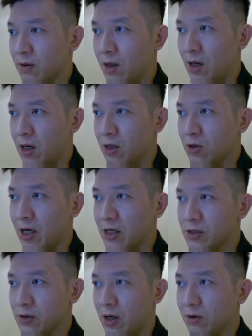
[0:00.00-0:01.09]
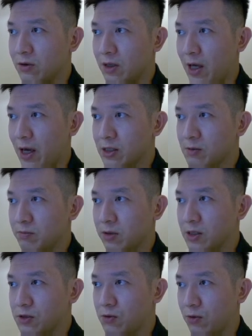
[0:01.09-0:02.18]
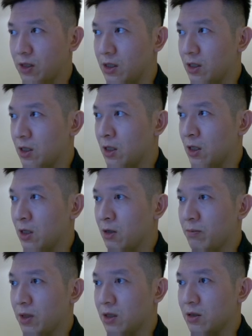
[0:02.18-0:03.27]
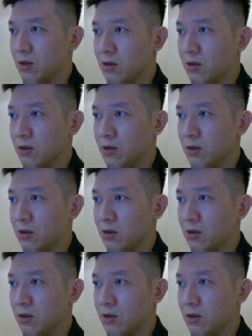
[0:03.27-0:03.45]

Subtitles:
and you cancel out the x plus 3, but